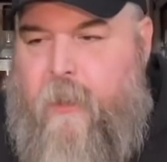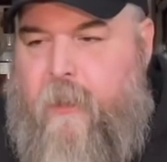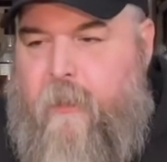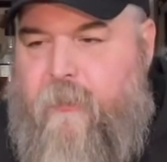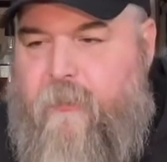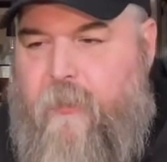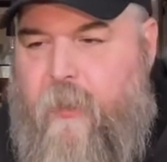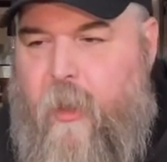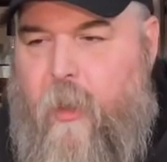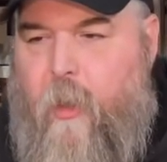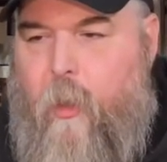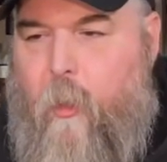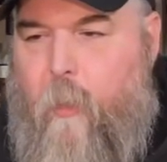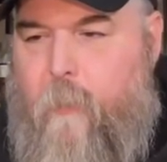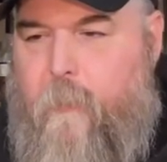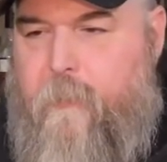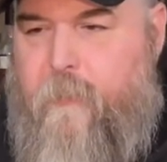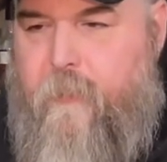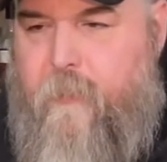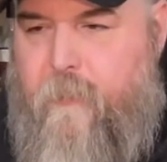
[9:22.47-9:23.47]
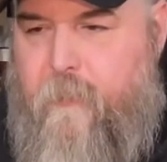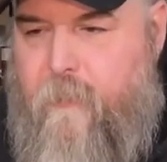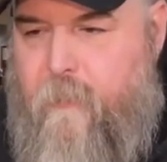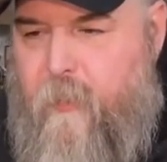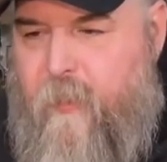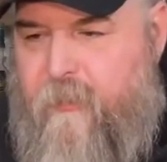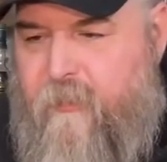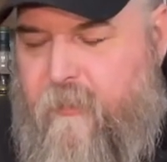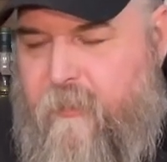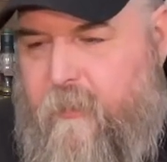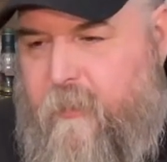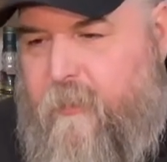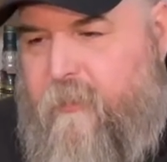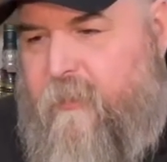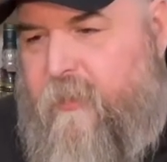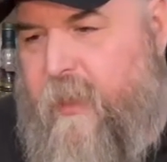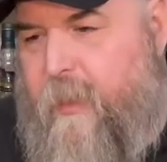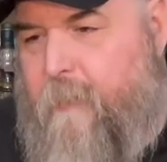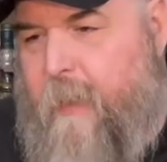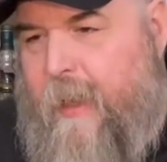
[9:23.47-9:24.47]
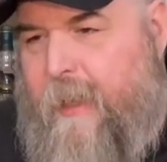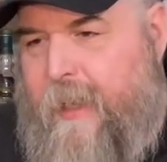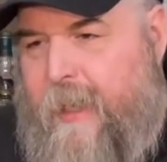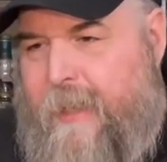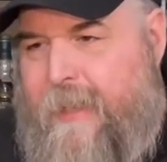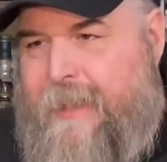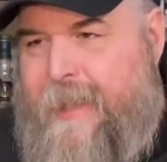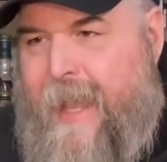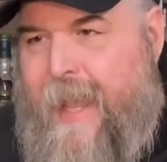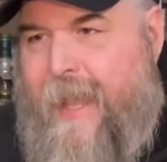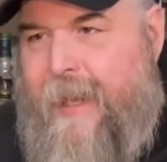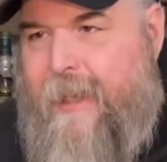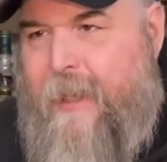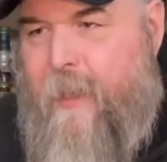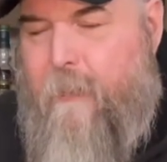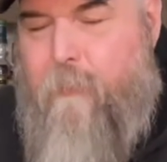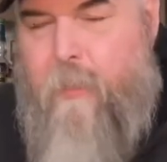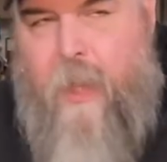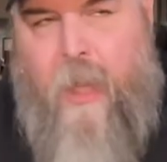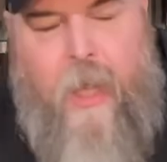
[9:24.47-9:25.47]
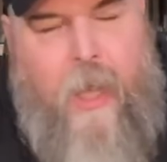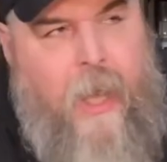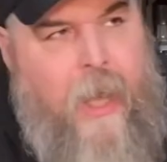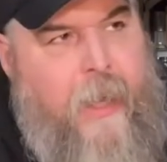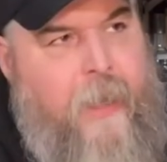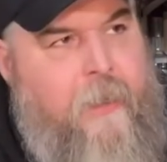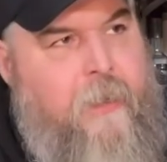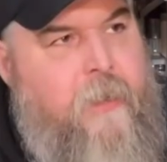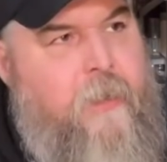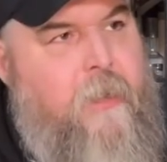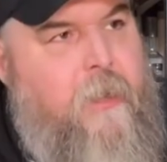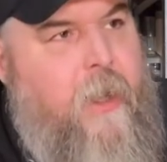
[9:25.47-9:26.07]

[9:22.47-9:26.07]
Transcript: So let's see about getting that in a blind.